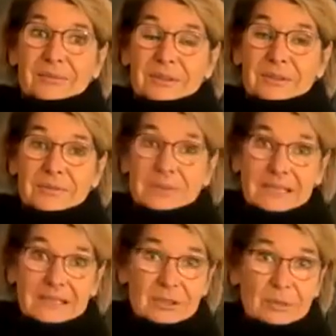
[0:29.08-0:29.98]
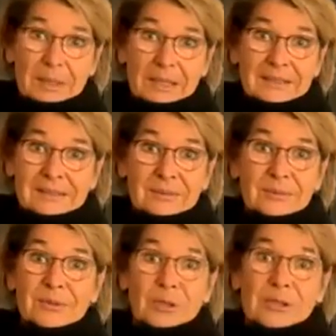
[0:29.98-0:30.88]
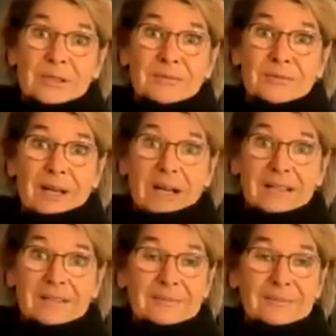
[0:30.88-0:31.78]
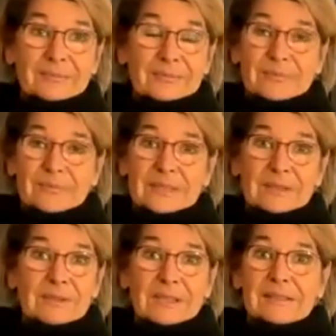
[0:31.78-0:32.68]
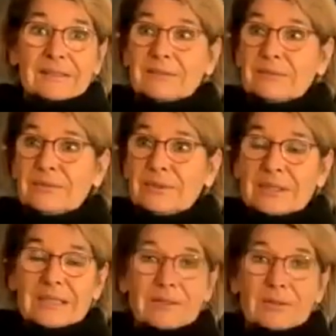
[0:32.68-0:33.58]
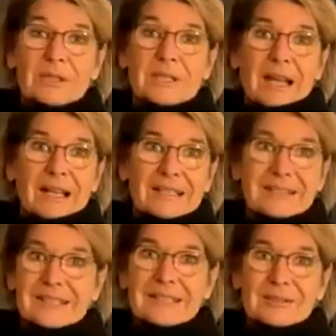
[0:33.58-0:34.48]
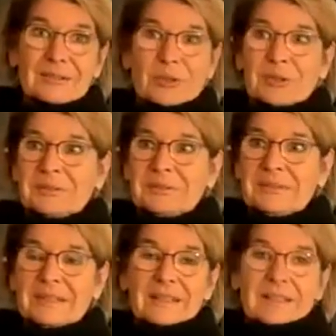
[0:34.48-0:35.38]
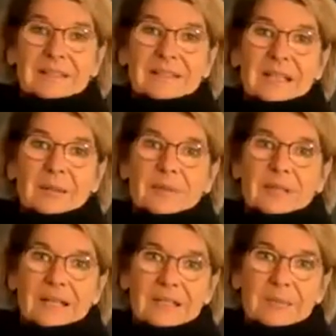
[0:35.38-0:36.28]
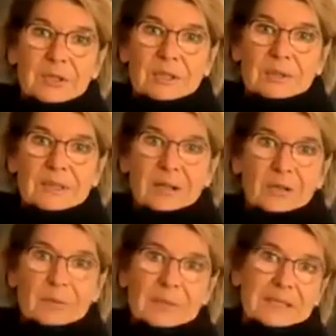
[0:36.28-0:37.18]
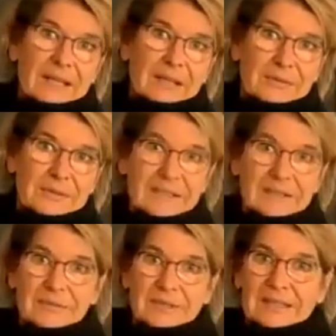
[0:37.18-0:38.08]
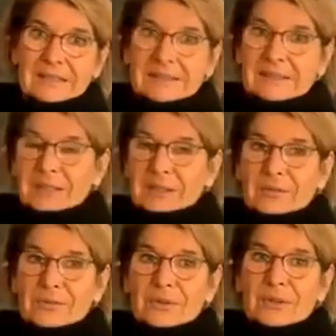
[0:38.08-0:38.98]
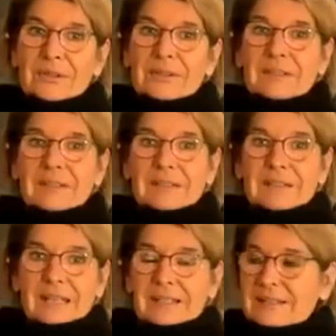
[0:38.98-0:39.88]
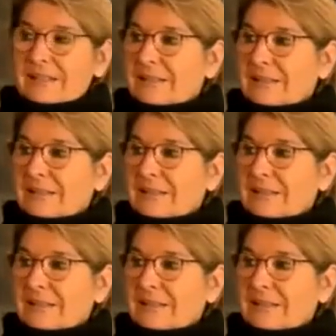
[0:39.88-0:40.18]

and for the many exciting and really good questions, not all of which we've been able to look at yet, but which will definitely also flow into the next love streams.